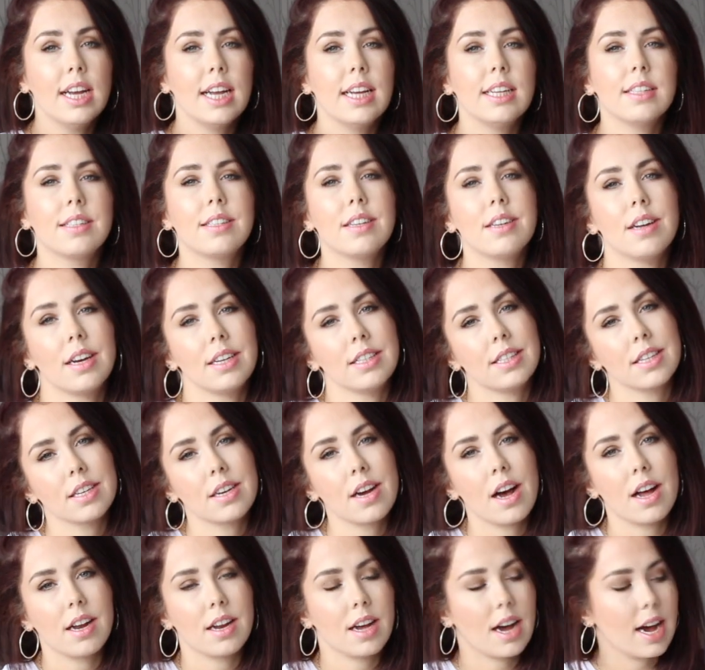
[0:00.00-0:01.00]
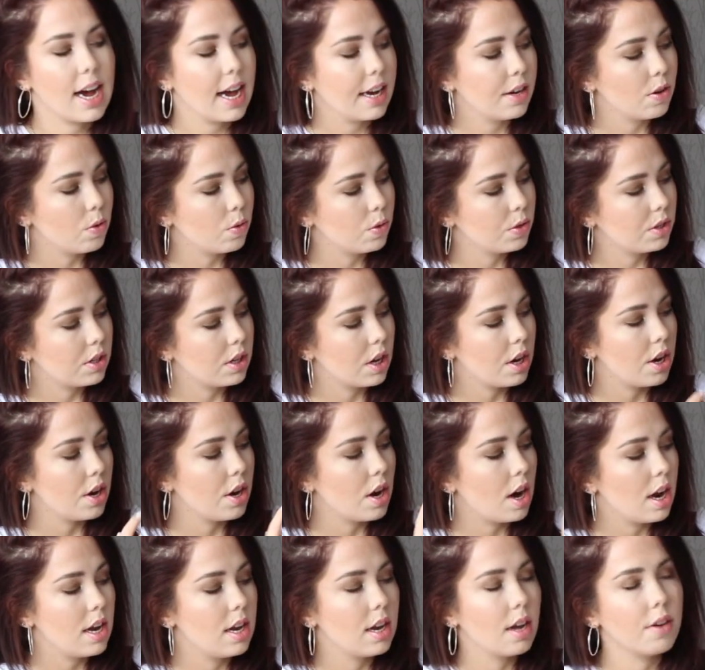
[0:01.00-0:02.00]
It's a nicer colour, and also
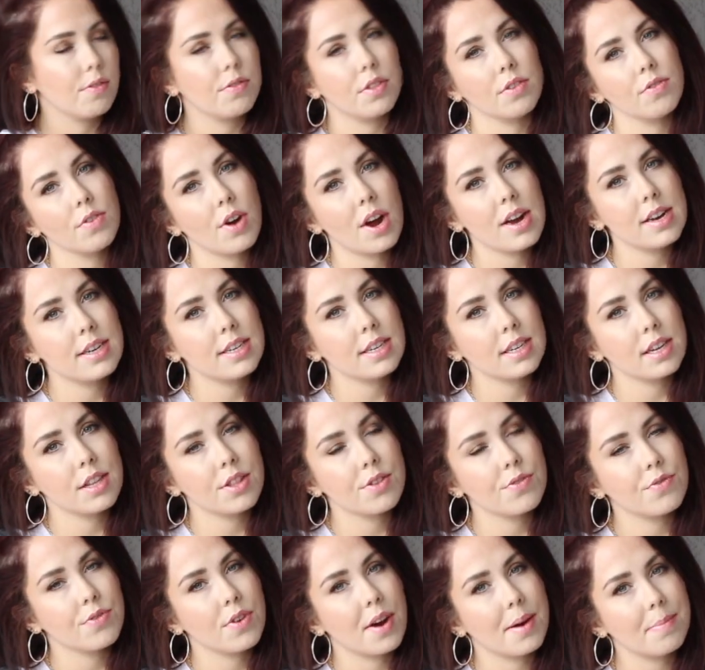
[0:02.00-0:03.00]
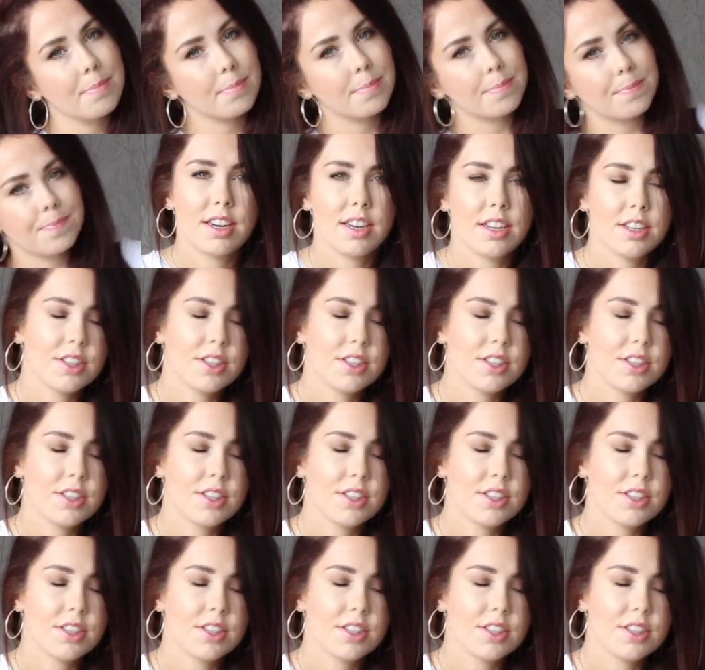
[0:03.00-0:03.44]
I love the writing at the front.